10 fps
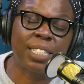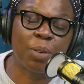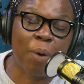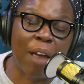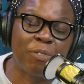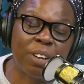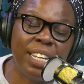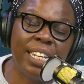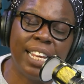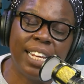That's the rifle
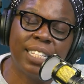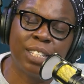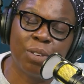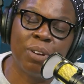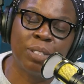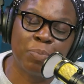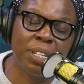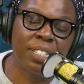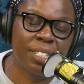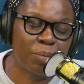he needed to do his
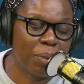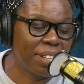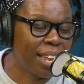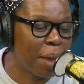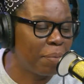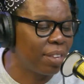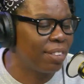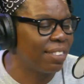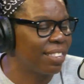business with, damn it.